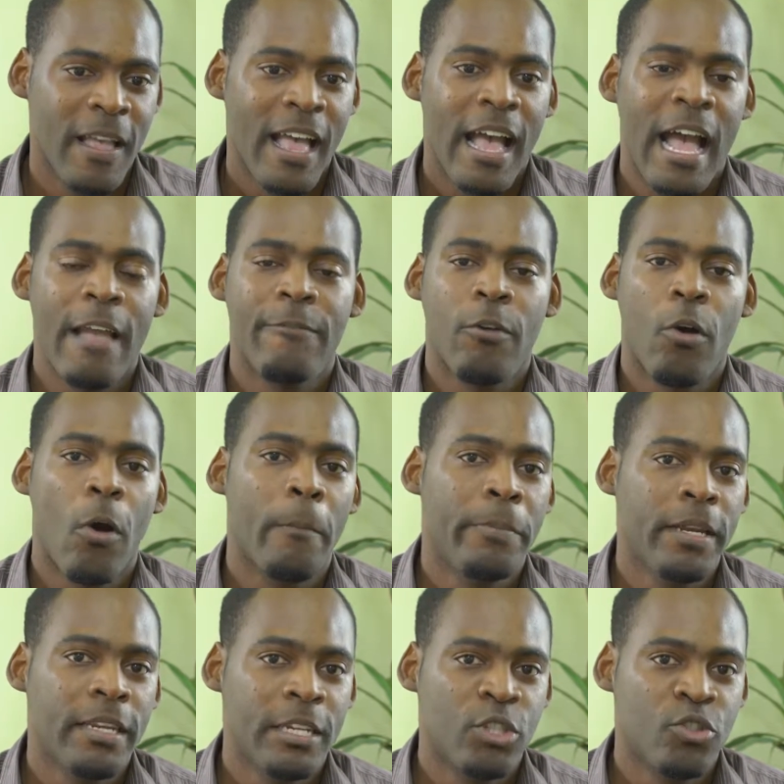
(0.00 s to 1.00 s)
I've
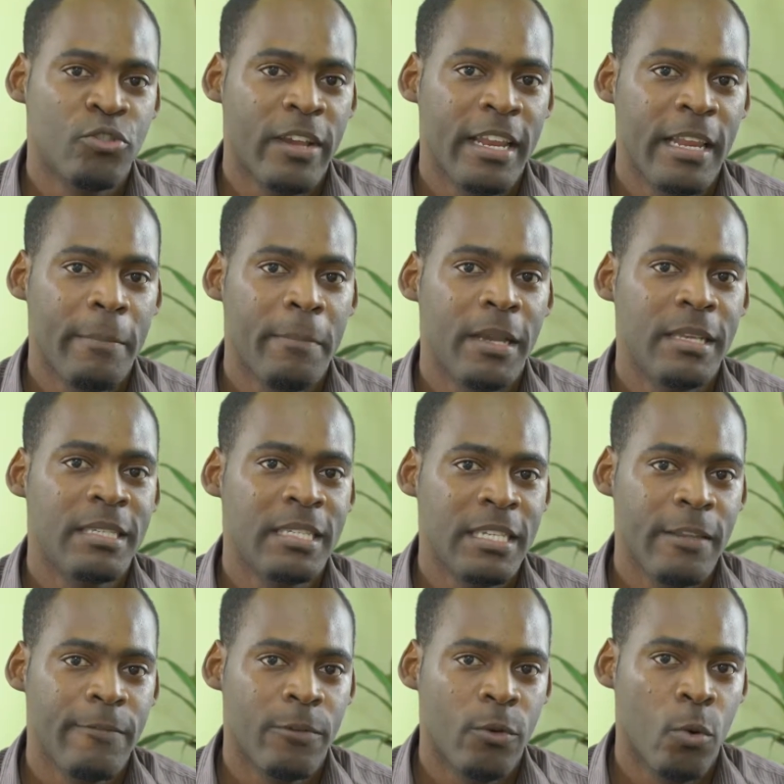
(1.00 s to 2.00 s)
completed training by
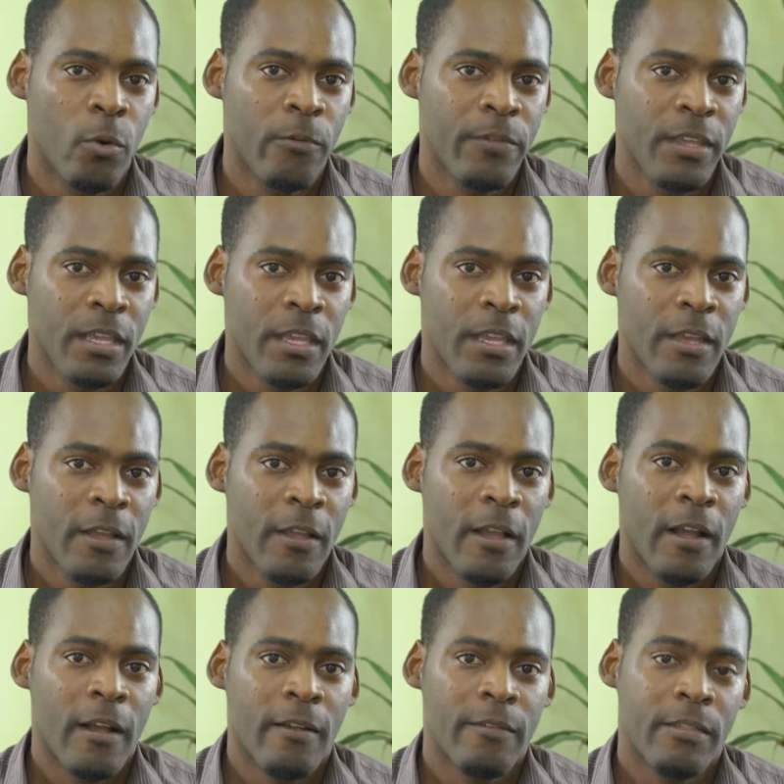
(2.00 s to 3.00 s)
Steve Covey,
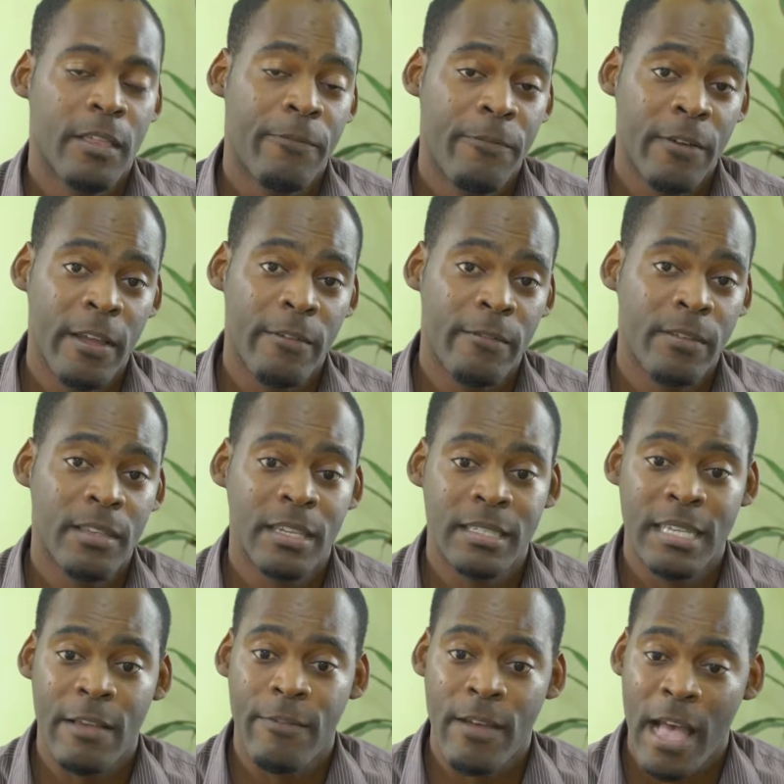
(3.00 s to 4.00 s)
the
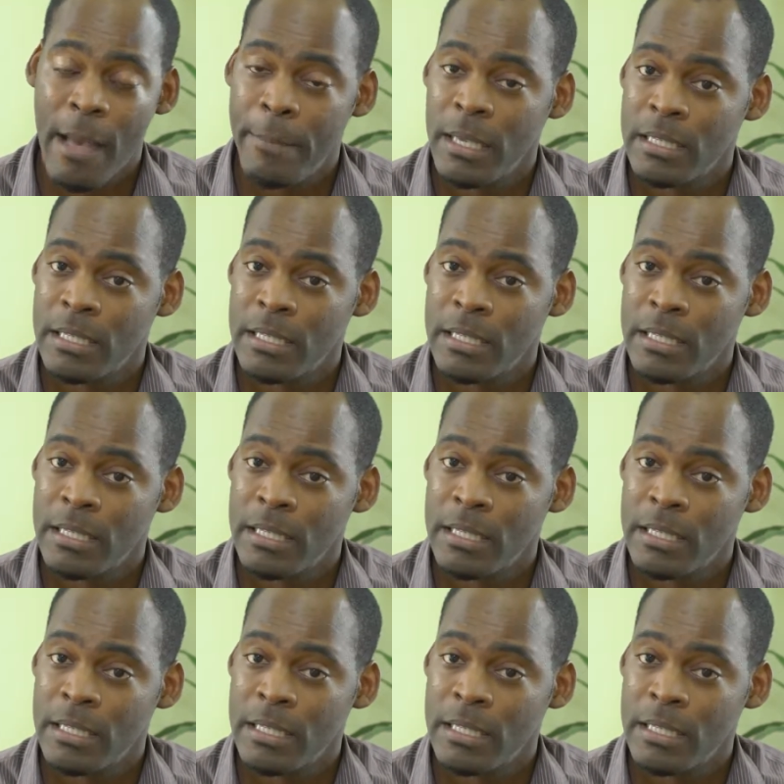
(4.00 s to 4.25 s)
7 Habits